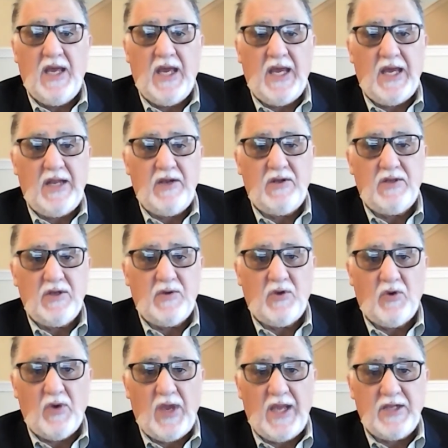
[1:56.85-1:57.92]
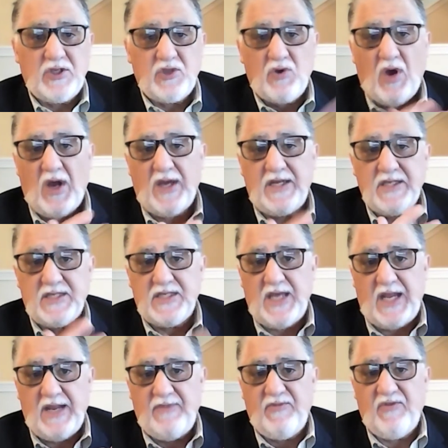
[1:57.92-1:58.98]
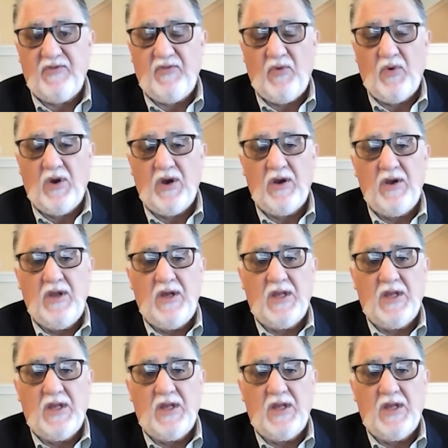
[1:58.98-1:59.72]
and to create strong incentives for